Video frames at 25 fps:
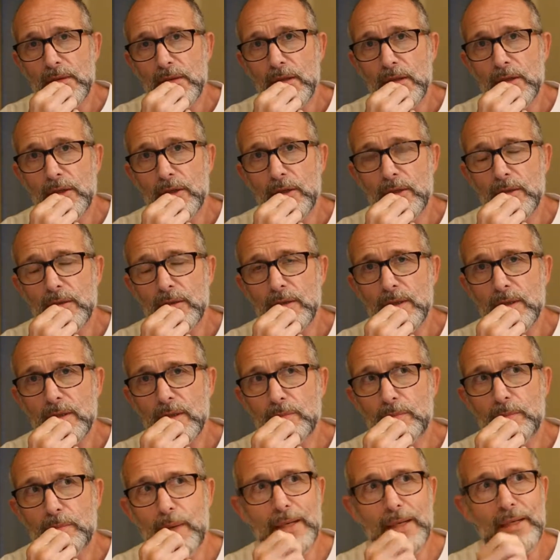You know,
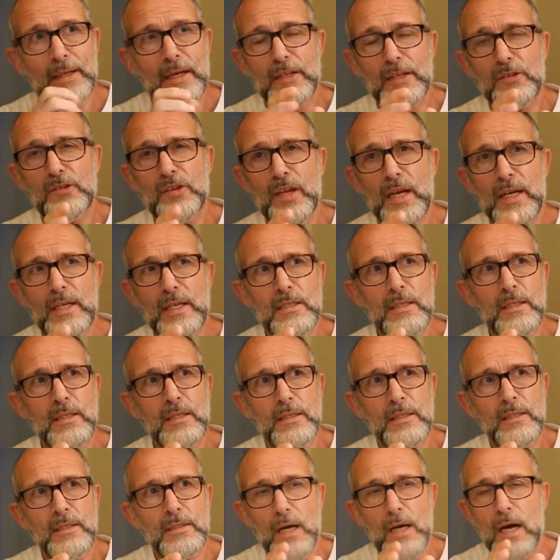Bandler said
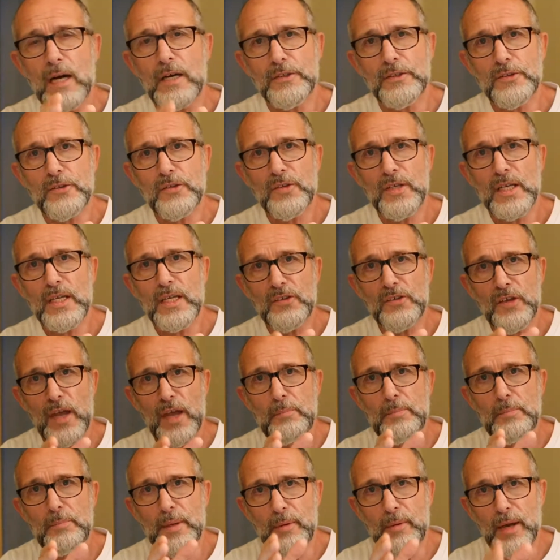the hardest thing is
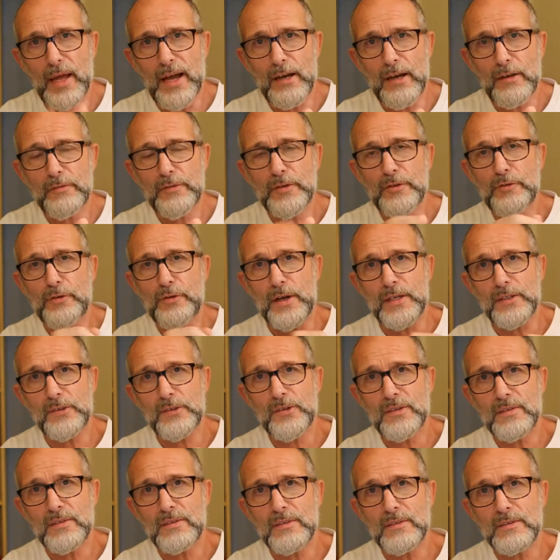getting people out of the
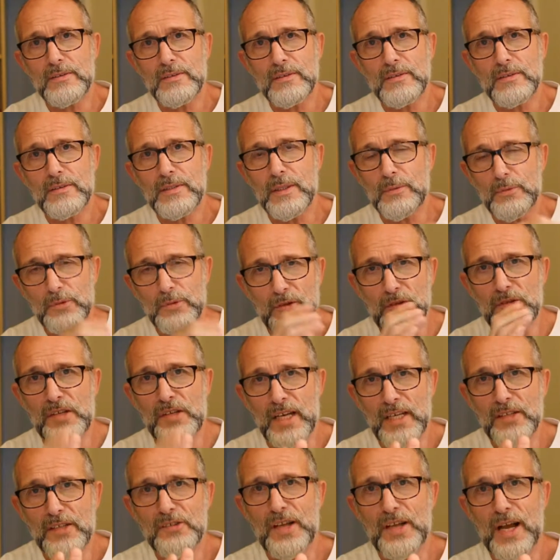trance. That was his
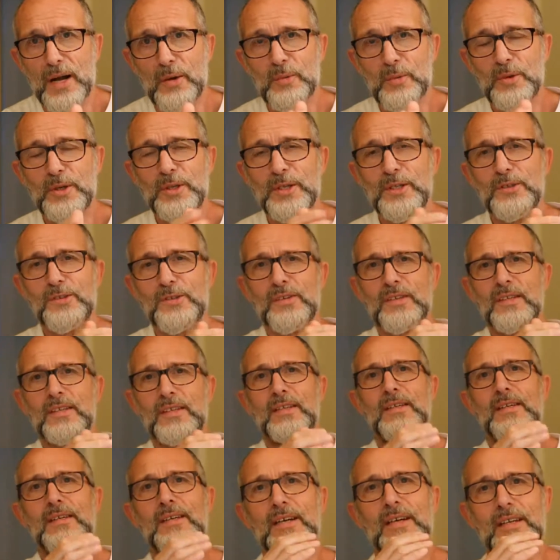exact words.
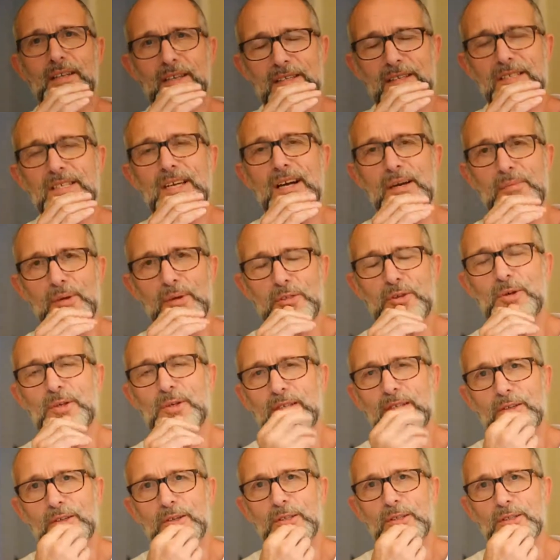And at the time I
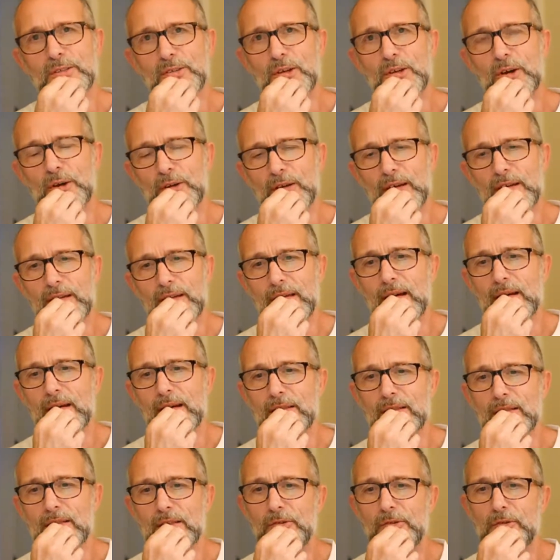thought, you know, he's got it. Yeah,
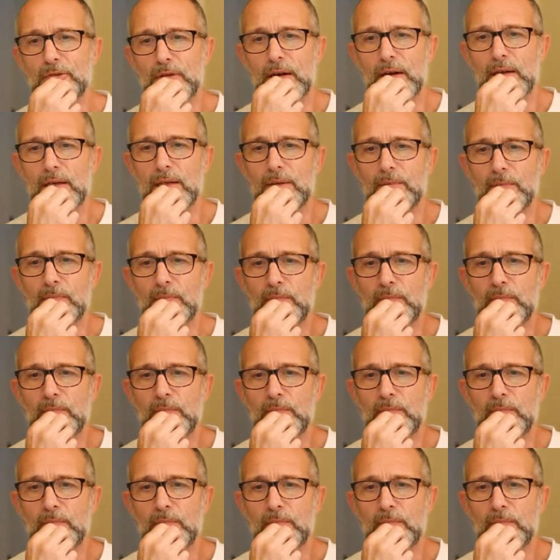that's right.